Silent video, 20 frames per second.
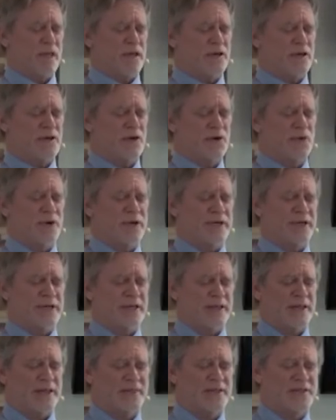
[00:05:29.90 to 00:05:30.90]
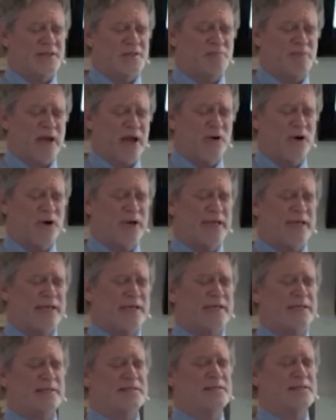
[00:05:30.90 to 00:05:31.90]
knowing that this power
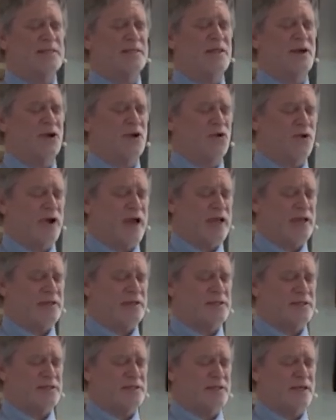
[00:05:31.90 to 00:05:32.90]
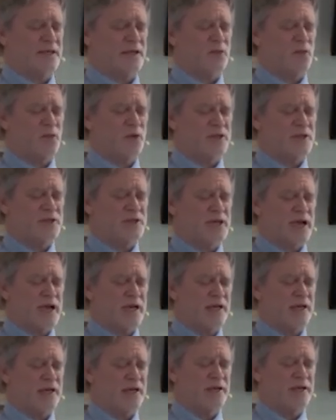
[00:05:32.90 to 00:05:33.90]
is the grace in which I
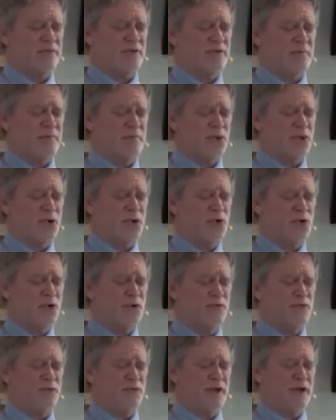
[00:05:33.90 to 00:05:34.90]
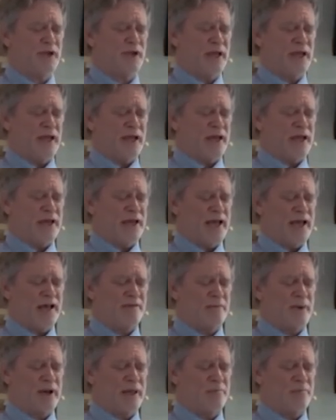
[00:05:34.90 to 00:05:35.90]
live and move and have my